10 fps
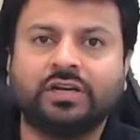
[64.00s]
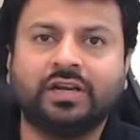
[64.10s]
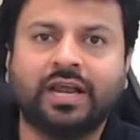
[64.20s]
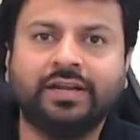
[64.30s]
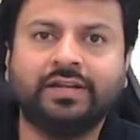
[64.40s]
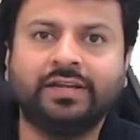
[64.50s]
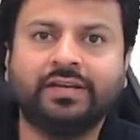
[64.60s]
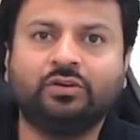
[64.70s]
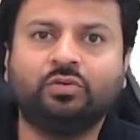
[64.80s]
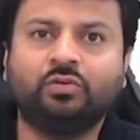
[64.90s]

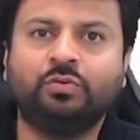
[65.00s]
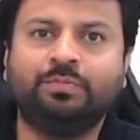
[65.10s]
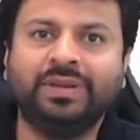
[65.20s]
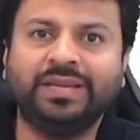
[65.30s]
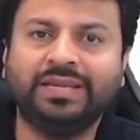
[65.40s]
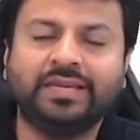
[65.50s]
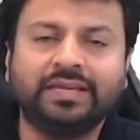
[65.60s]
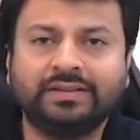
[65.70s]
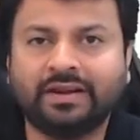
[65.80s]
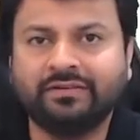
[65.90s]
92B,
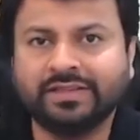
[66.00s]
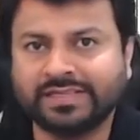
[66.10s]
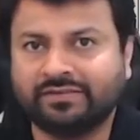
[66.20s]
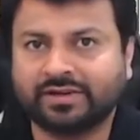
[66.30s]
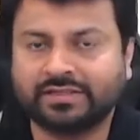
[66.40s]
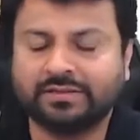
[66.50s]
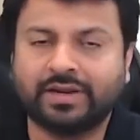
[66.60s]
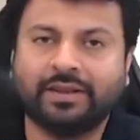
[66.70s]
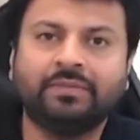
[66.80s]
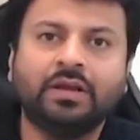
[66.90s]
that we'll see after some
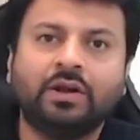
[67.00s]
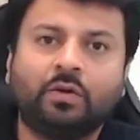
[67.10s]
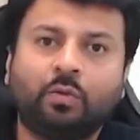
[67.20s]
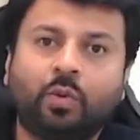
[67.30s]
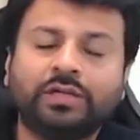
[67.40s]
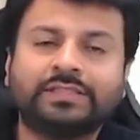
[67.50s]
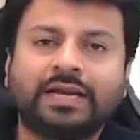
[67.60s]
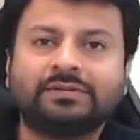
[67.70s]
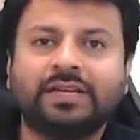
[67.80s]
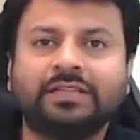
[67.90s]
time. What is
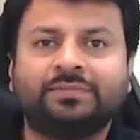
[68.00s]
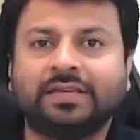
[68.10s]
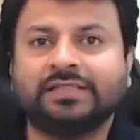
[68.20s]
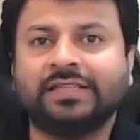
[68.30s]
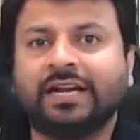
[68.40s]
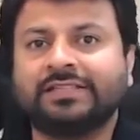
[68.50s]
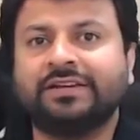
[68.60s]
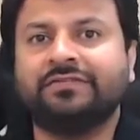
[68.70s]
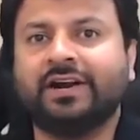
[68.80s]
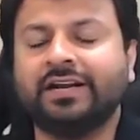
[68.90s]
arm's length price? That is
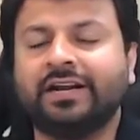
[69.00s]
defined under